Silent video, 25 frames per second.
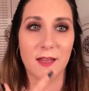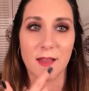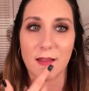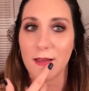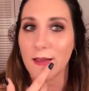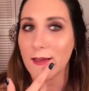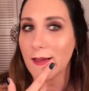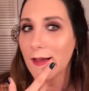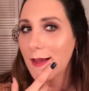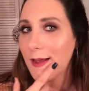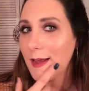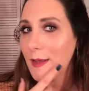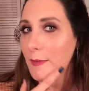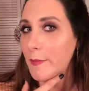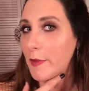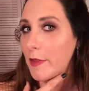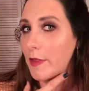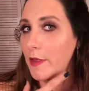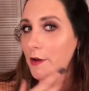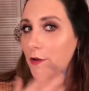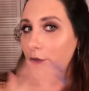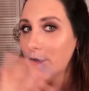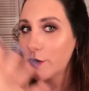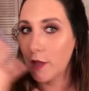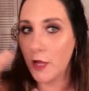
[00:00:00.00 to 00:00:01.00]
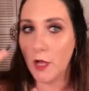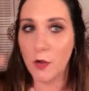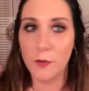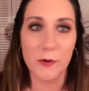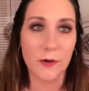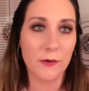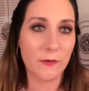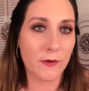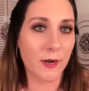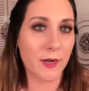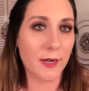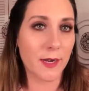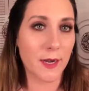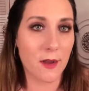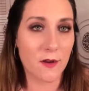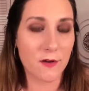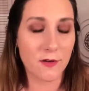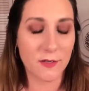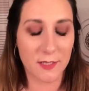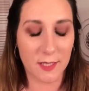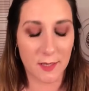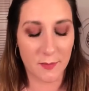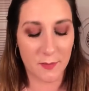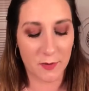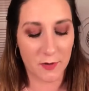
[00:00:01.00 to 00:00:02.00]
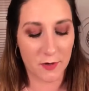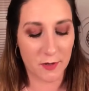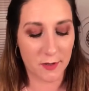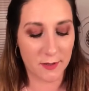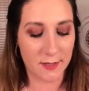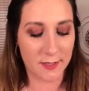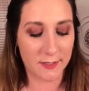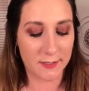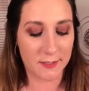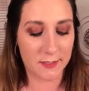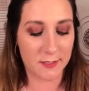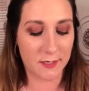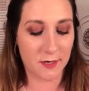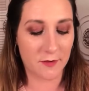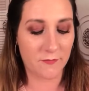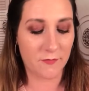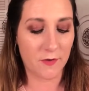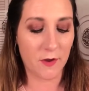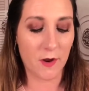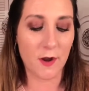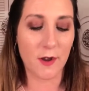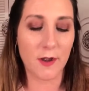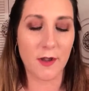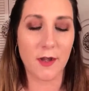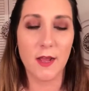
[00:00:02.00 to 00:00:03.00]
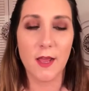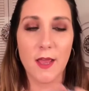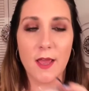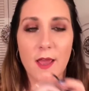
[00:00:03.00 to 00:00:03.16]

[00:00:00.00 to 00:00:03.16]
Like, I am a little glowy right now because I put all that stuff on.